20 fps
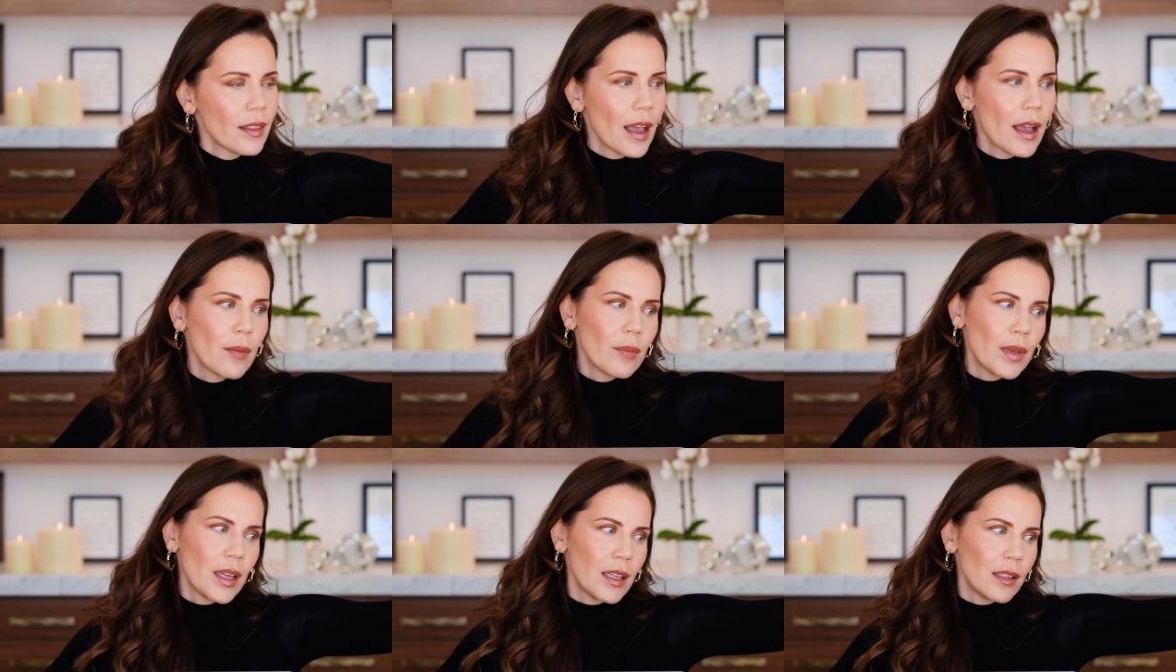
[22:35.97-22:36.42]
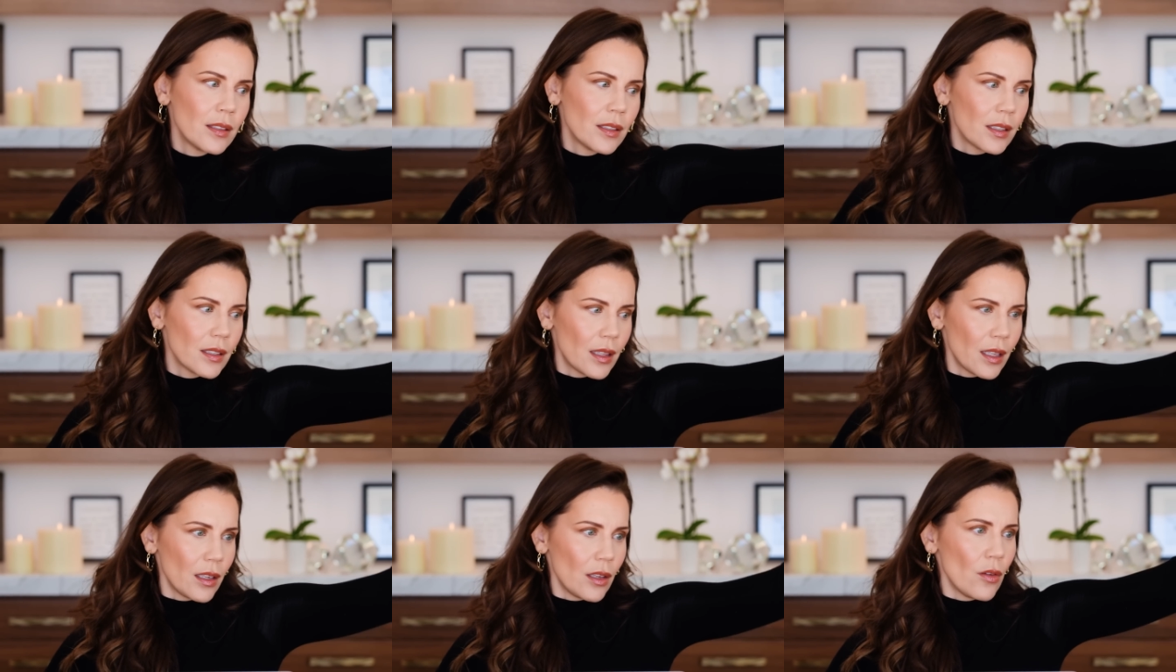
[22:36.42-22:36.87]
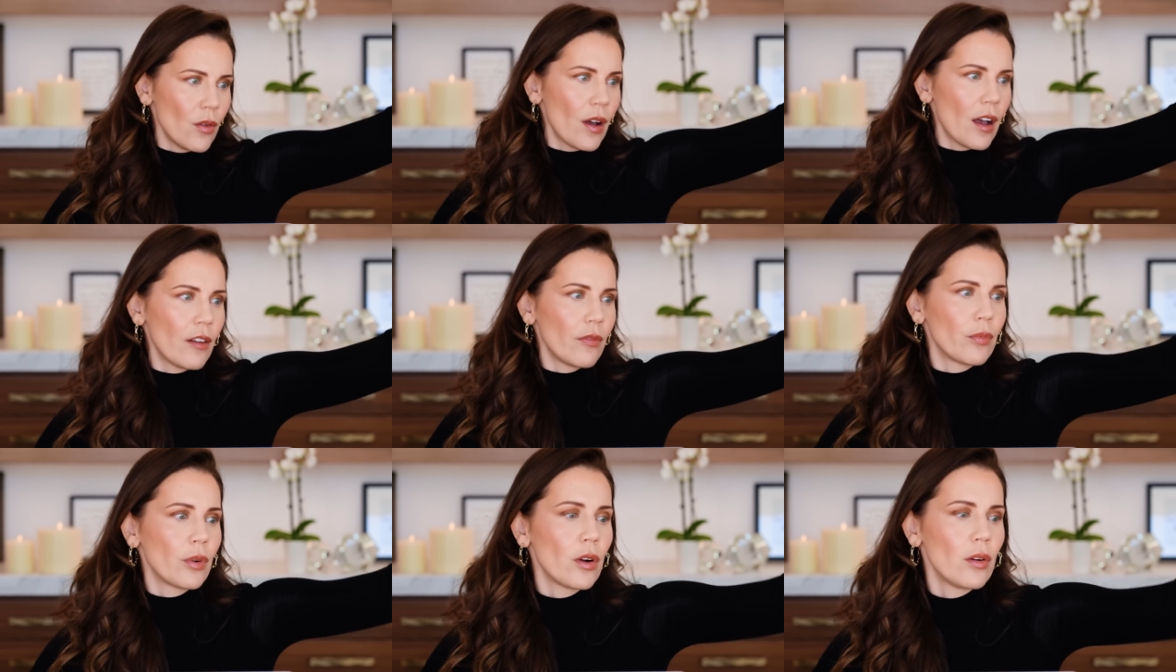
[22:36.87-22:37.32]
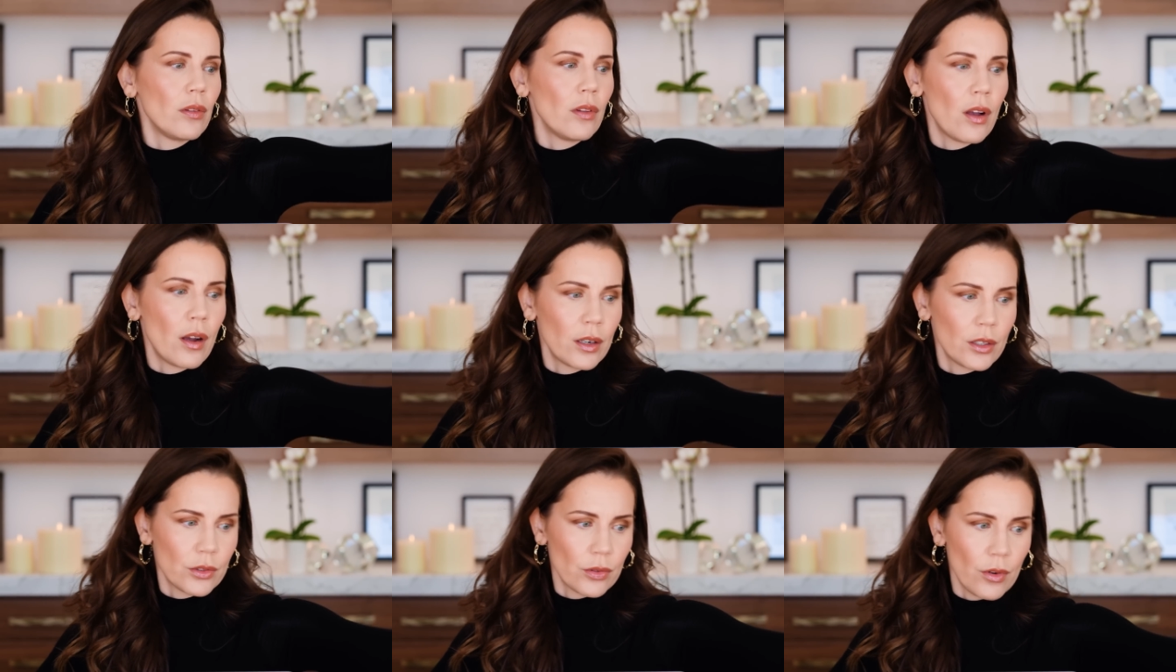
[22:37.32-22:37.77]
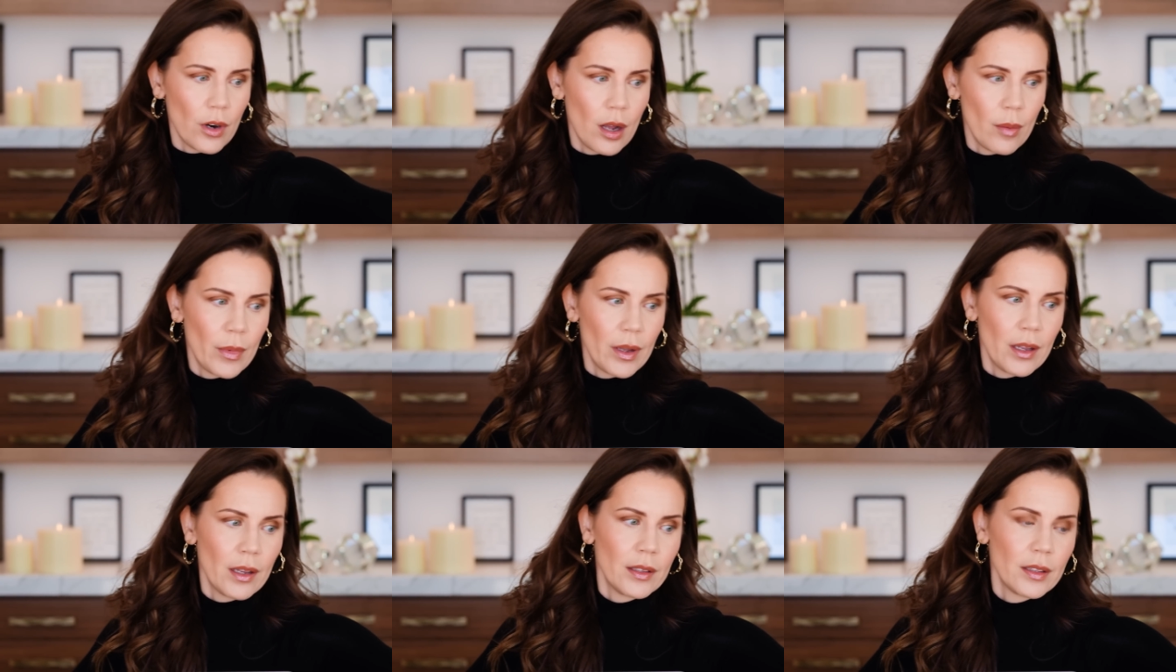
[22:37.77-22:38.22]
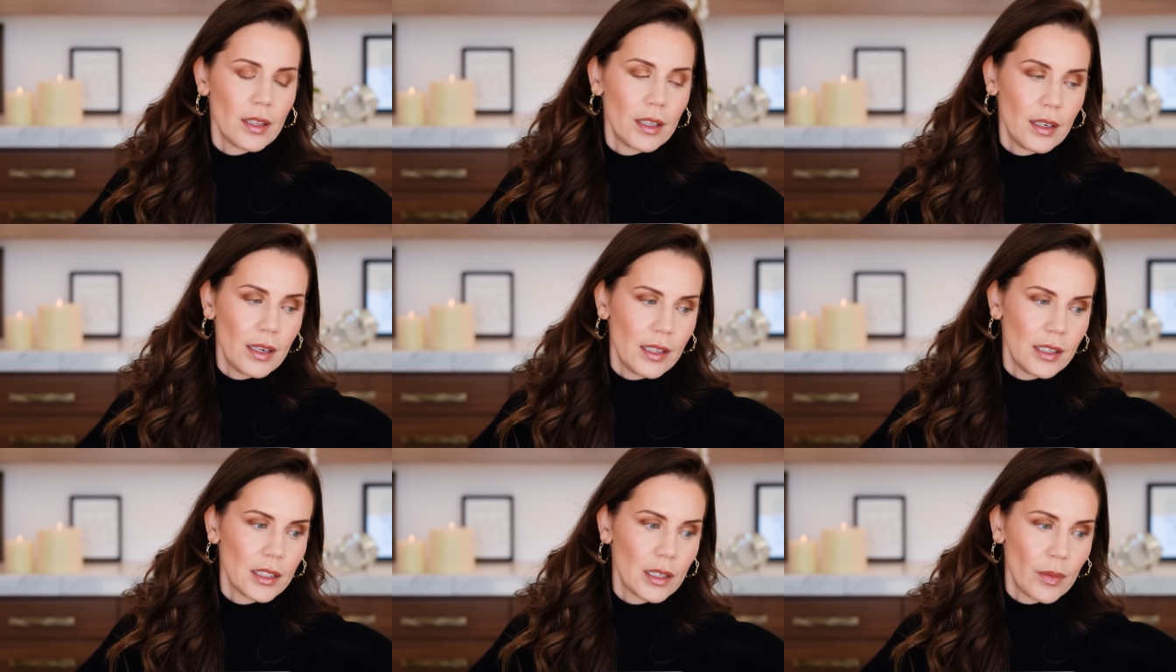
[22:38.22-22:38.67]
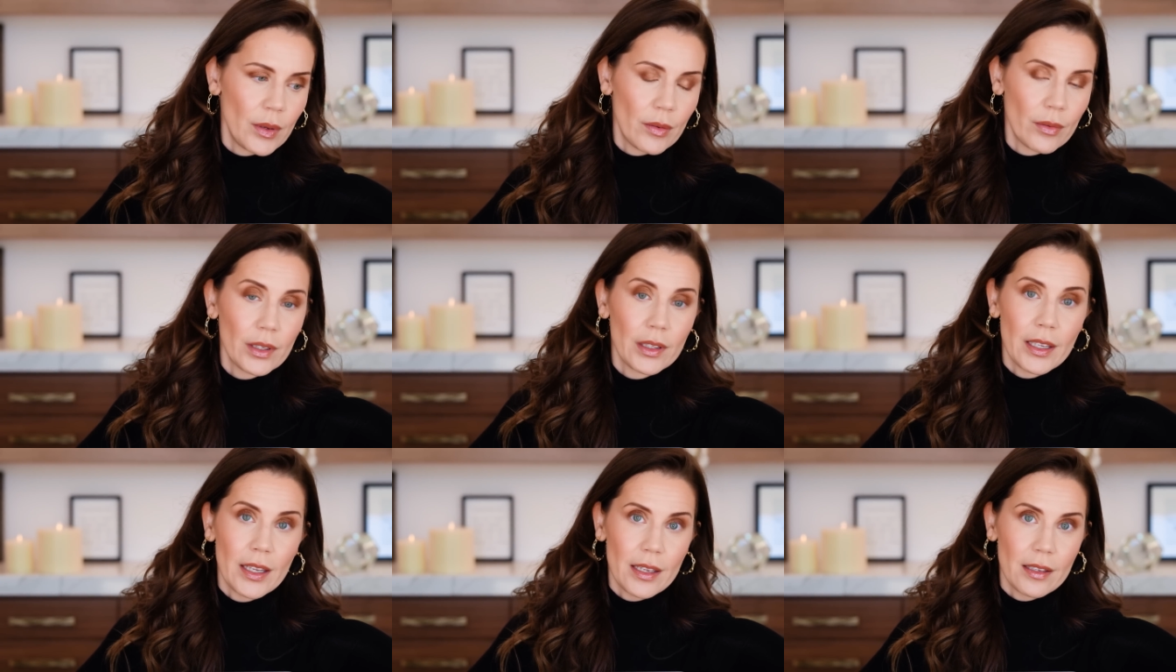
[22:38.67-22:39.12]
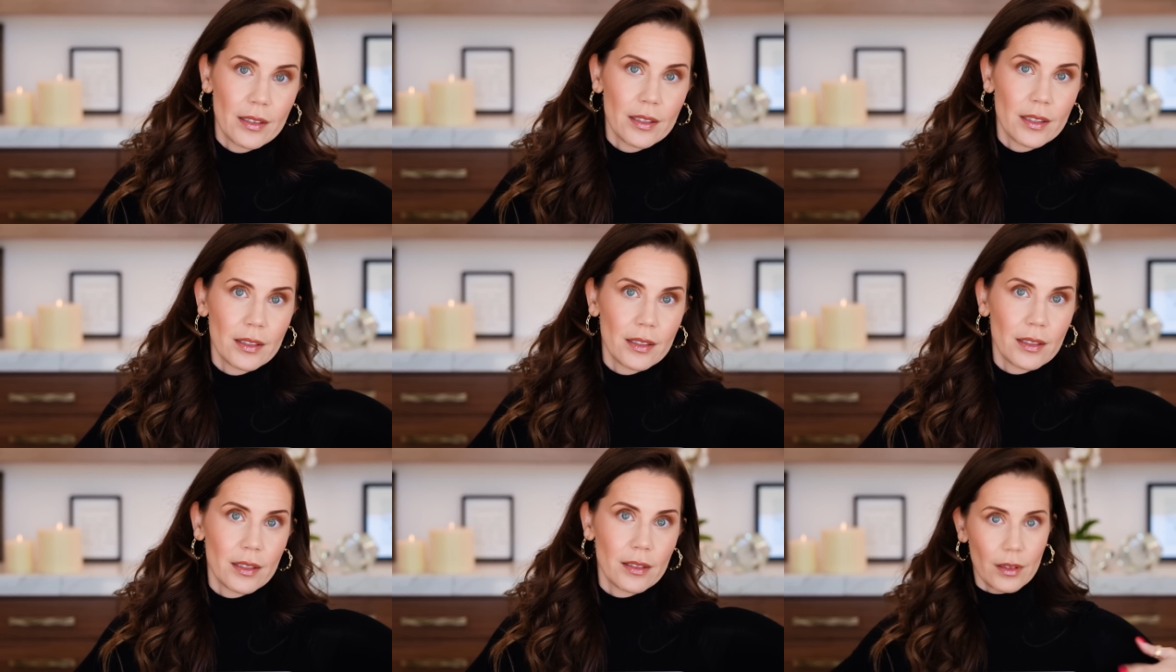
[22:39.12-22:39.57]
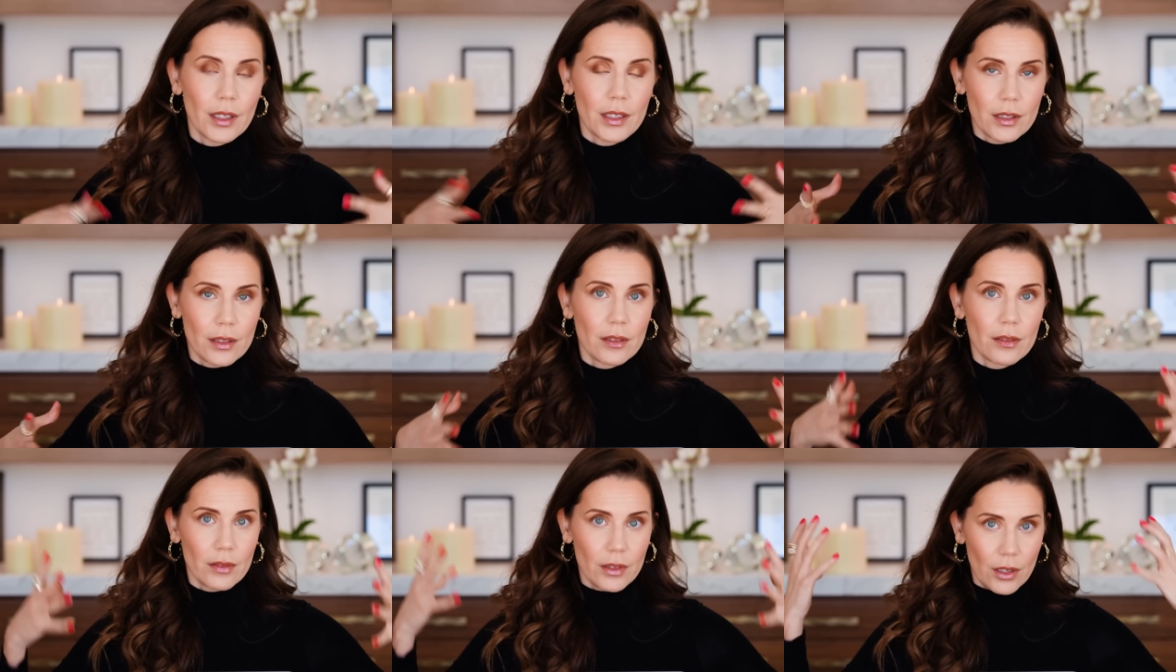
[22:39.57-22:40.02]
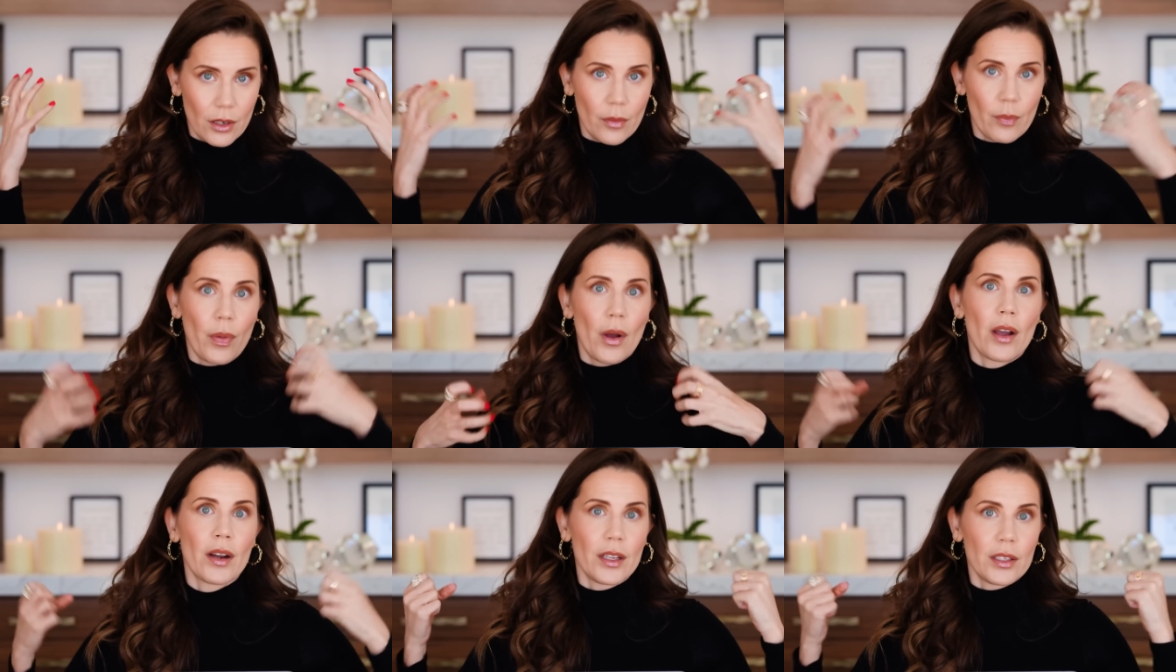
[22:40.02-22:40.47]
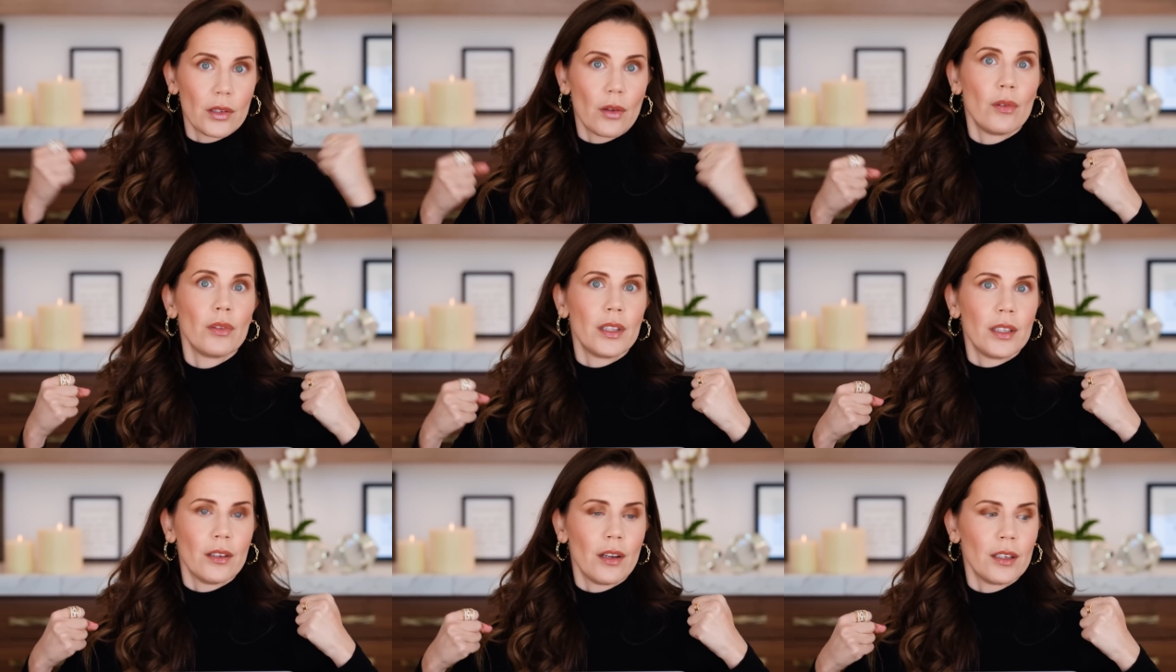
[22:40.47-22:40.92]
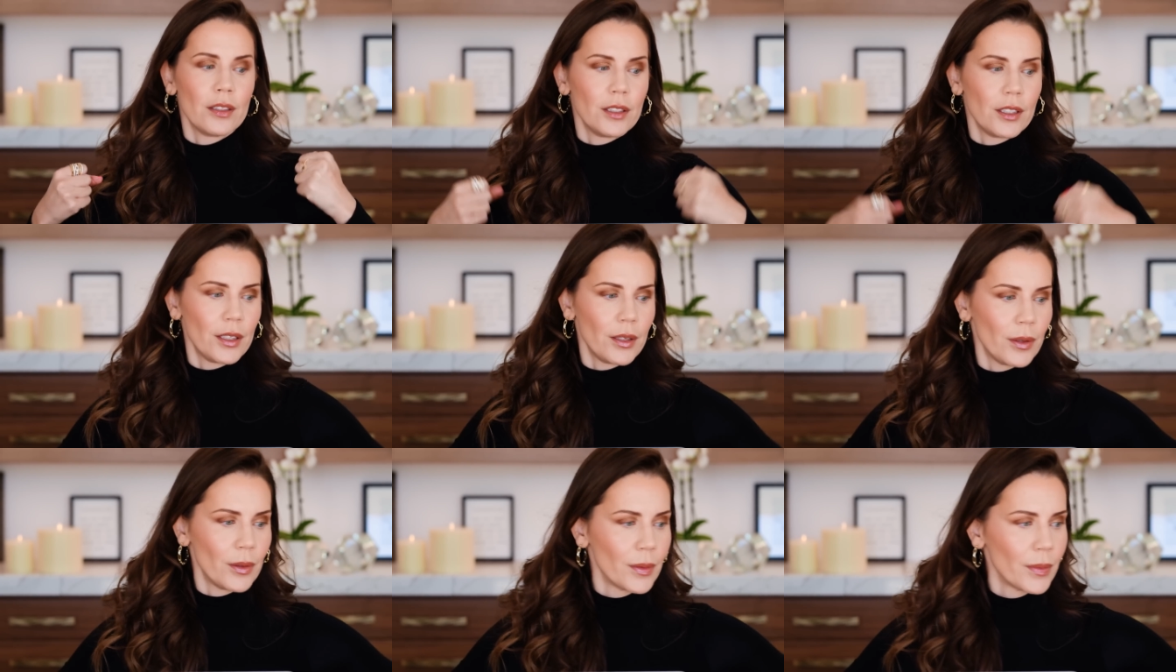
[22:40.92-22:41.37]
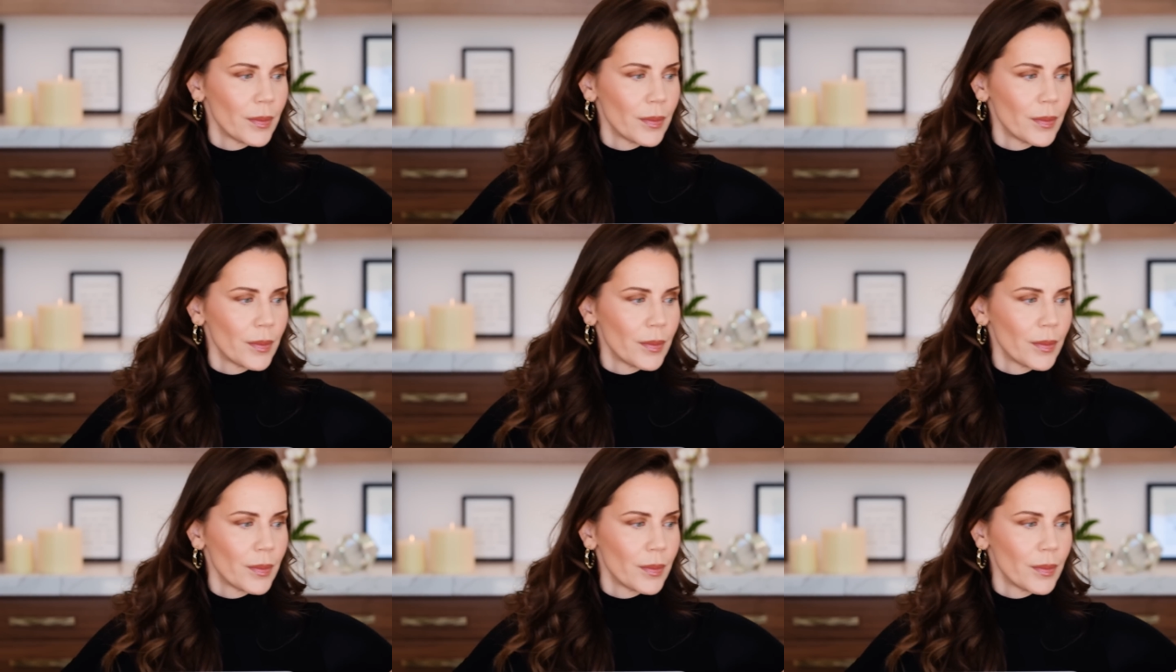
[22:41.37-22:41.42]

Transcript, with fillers: that means that you have prolonged trauma that needs to be released, that's your body's holding on to.